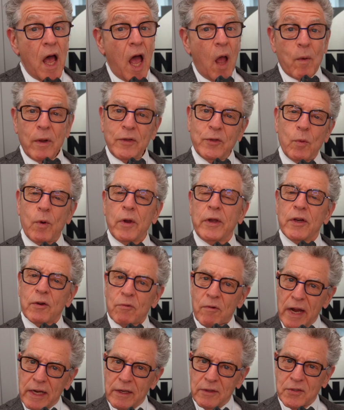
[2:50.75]
I went to work in
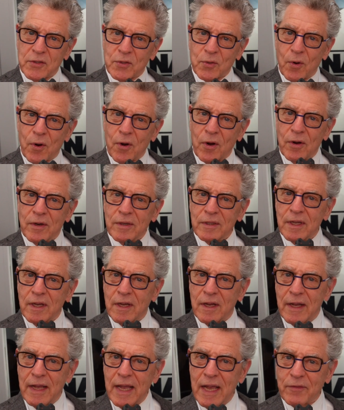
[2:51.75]
a record store
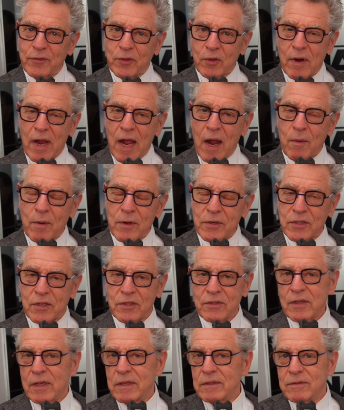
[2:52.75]
after hours
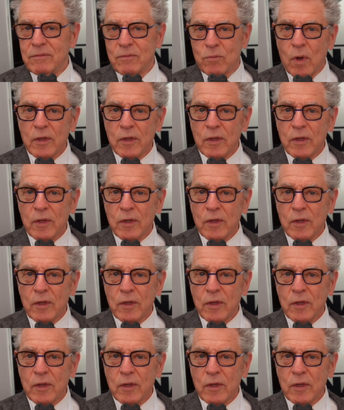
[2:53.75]
because I